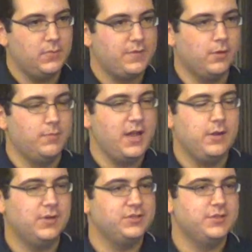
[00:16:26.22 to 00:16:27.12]
So
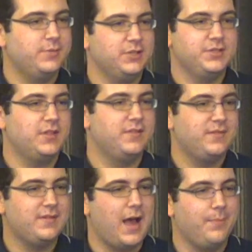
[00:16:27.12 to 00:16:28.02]
any questions about just the
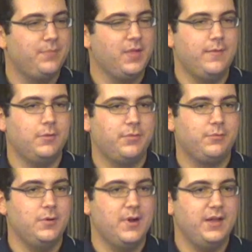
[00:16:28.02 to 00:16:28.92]
top level
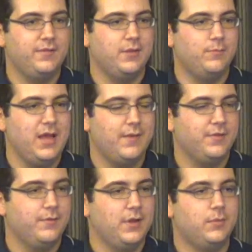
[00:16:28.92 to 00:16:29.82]
3 ways that we have
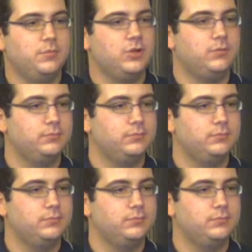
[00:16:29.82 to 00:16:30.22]
this available? Sure.